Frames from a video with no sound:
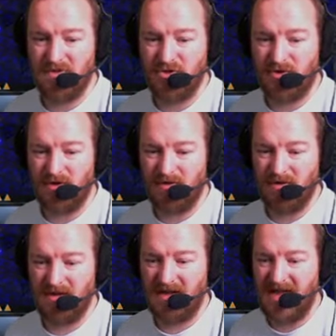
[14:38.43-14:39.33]
sort
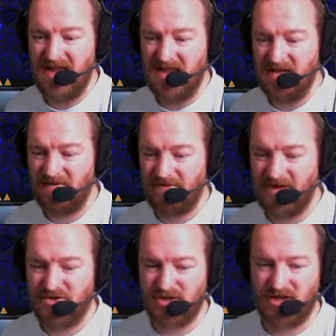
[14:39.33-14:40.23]
of key
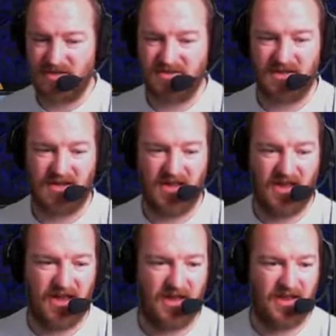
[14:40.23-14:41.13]
feature to
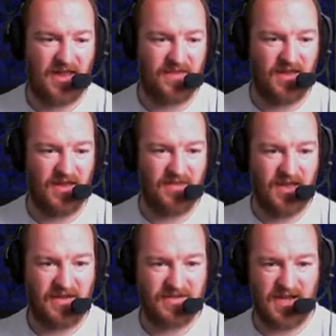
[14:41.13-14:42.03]
get
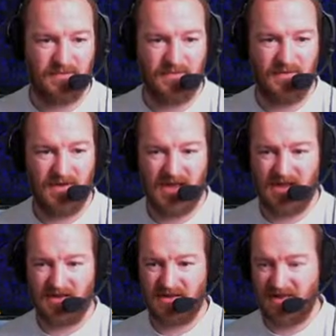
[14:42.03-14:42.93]
the exam,
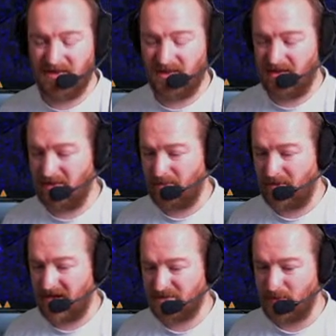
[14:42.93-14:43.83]
get the
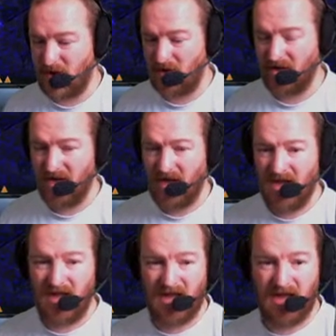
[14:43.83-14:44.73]
pass mark
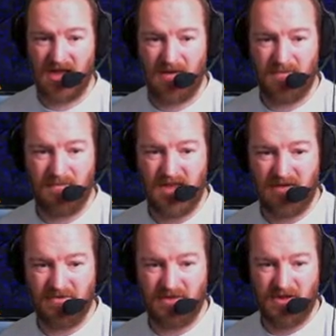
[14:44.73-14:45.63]

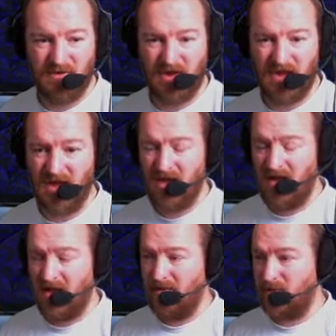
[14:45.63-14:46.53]
here in the UK,
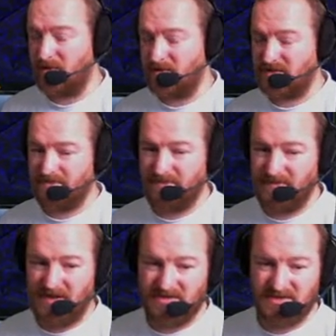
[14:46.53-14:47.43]
but
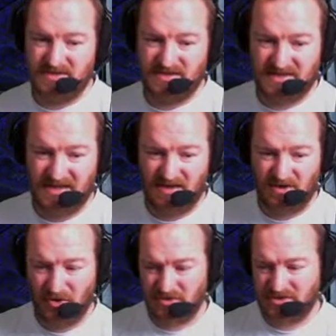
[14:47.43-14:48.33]
it's still
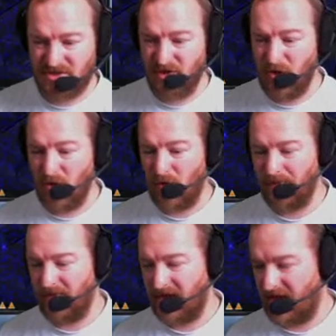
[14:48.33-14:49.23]
good to
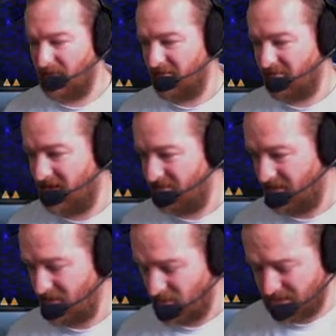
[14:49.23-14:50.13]
know if
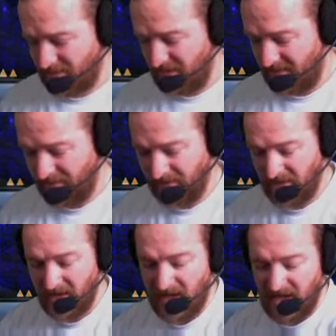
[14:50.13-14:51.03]
you know what I mean.
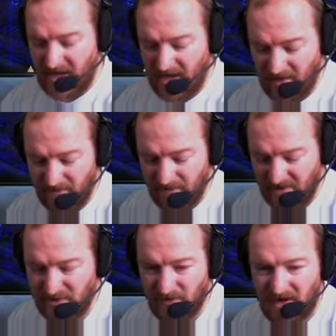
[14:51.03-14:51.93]
I
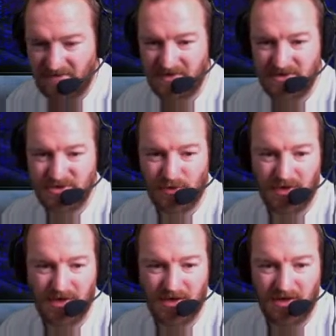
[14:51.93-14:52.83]
do have to sort
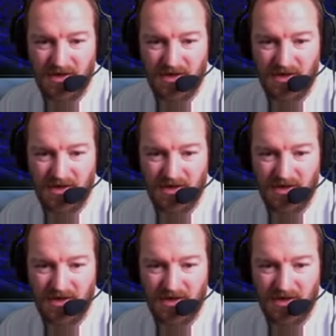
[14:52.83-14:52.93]
of